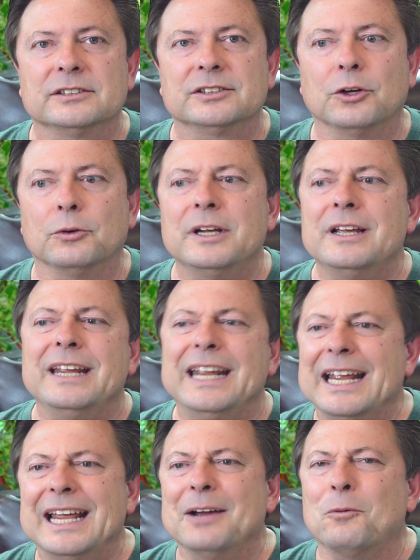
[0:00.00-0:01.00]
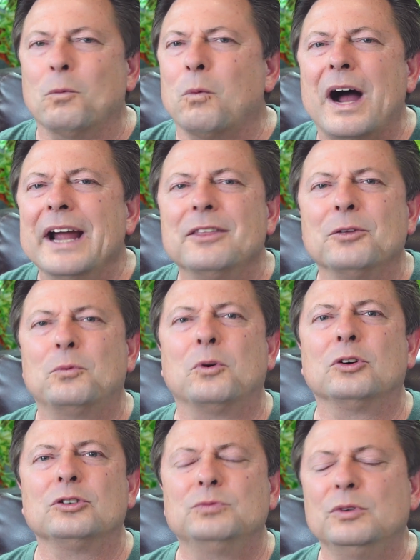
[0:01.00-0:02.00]
So why in the
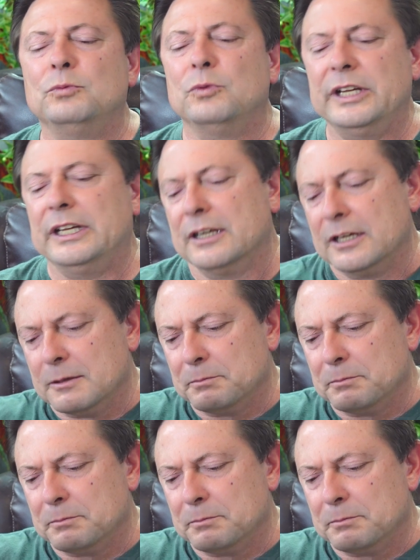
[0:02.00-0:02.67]
world would we